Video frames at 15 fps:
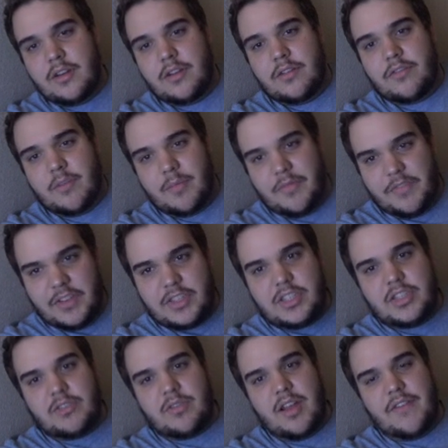from the field to
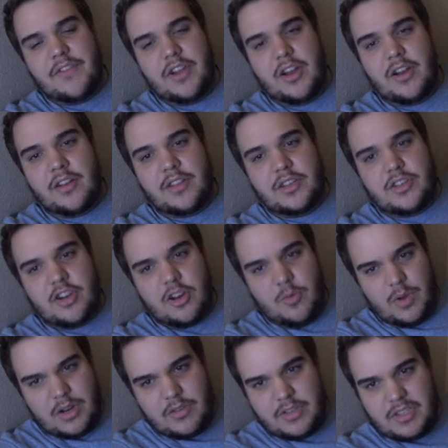the graveyard. Then target
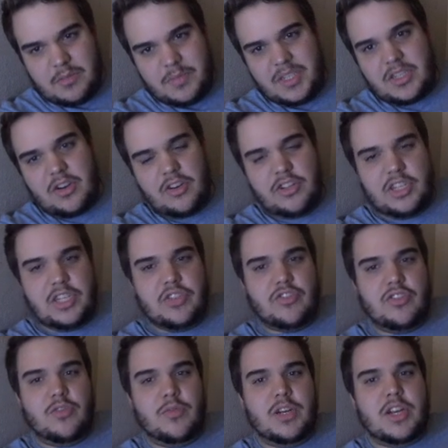1 Crystal Beast card you
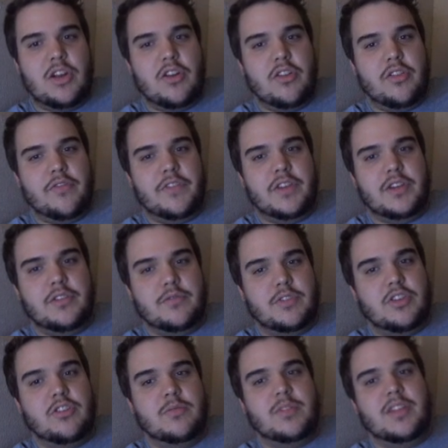control, 1 card on the field,
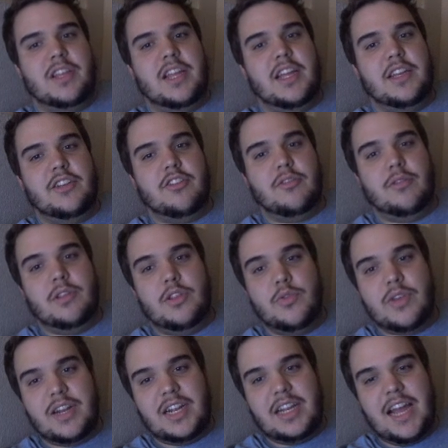return them to the hand. You
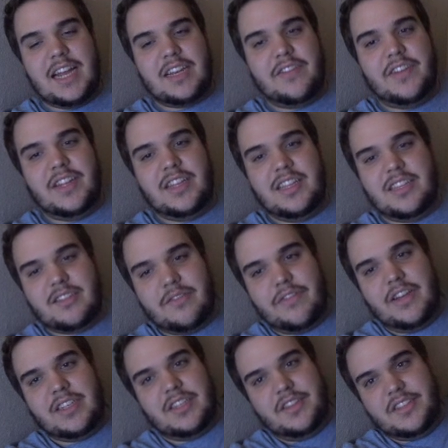cannot activate these
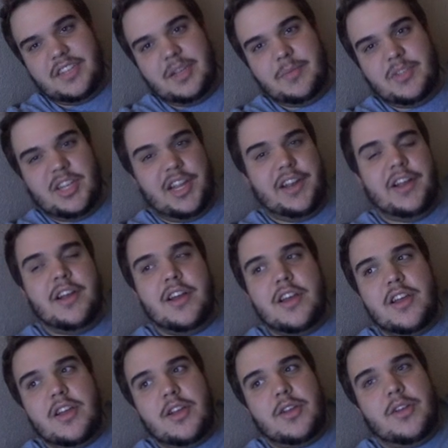effects in the same chain.
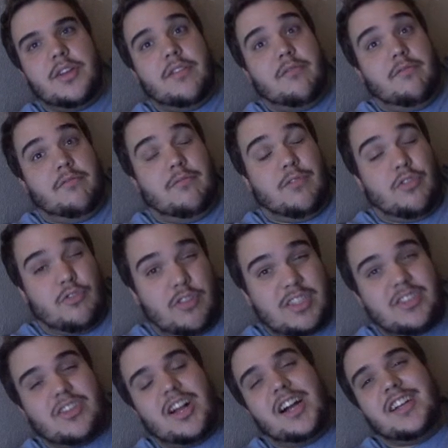
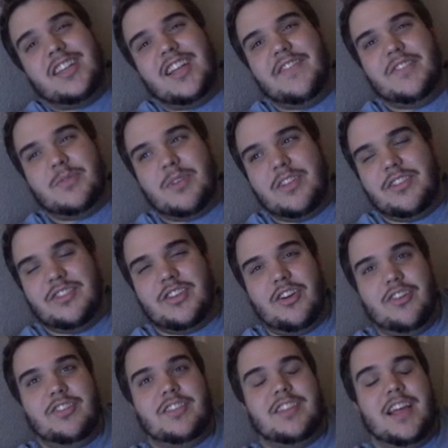Crystal Conclave is one of those
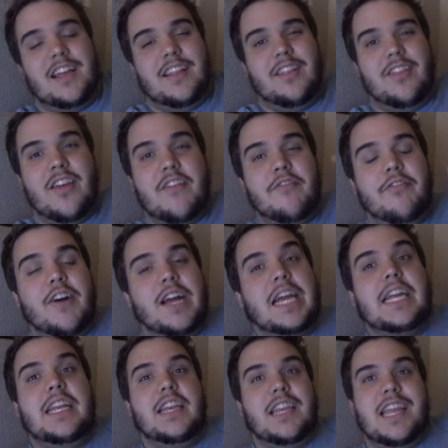cards that they
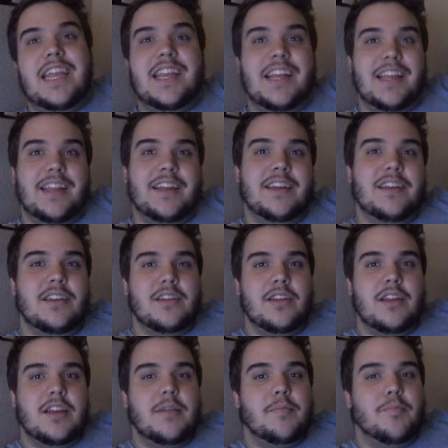fucking needed,
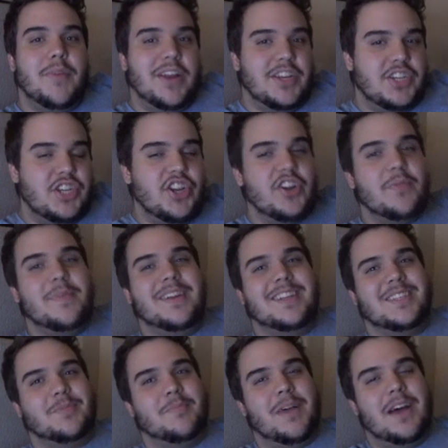but it should have been a
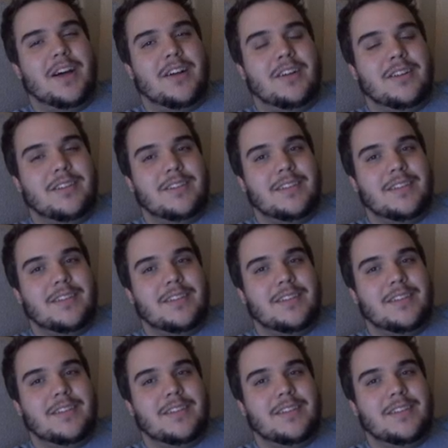spell,